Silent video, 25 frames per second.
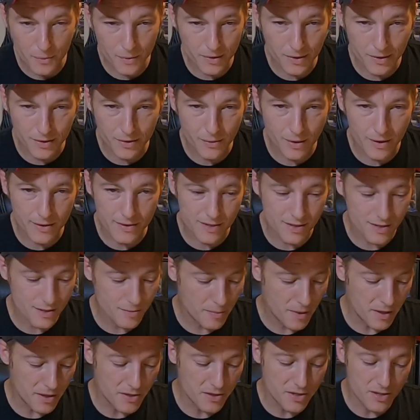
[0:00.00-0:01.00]
really great
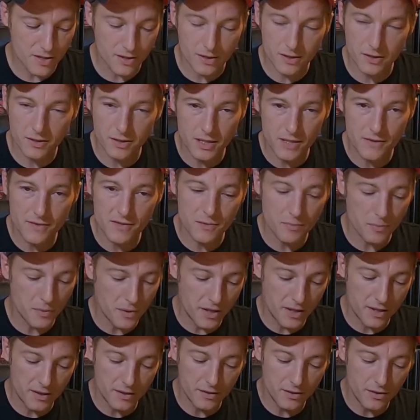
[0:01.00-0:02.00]
suspension. The leaf
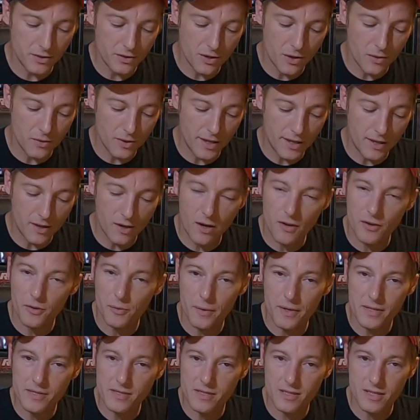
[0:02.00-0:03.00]
spring, you know, like all the
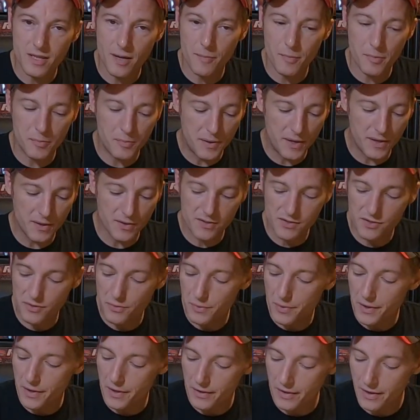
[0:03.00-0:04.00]
rest of the WPLs in the
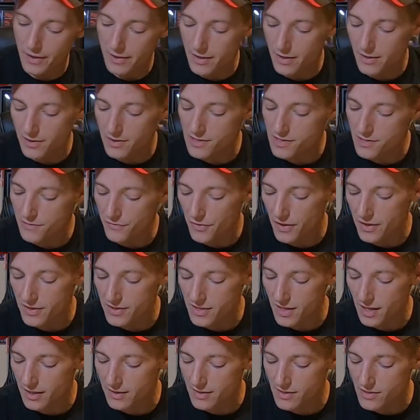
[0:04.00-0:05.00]
rear, and then this front's
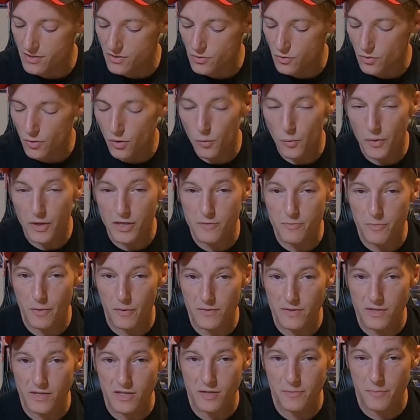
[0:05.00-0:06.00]
got this cool
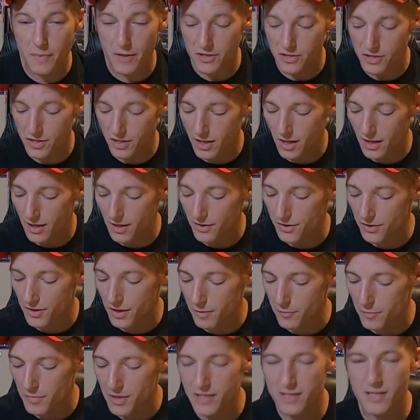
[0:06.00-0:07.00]
wishbone suspension kind of
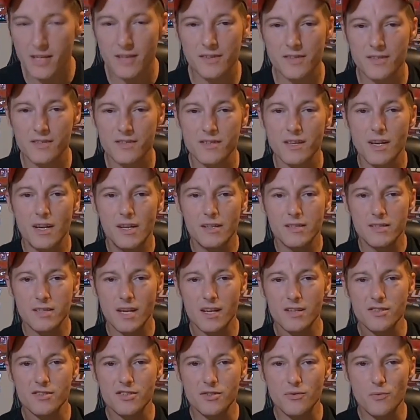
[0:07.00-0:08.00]
thing, but it's on this
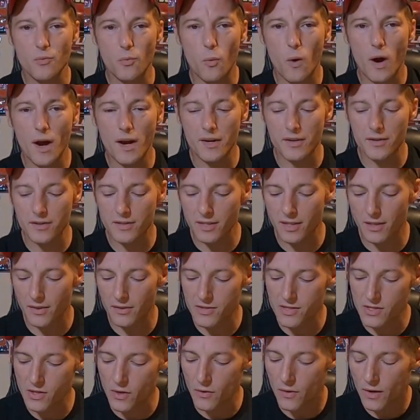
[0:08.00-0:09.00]
tension wire deal.
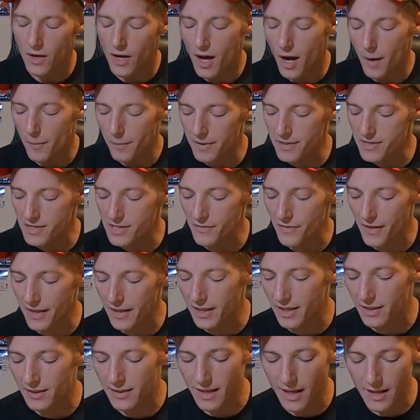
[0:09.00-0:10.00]
So I'm going to see if I can
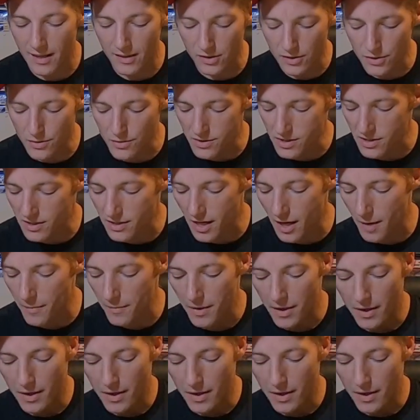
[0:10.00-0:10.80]
get that loosened up.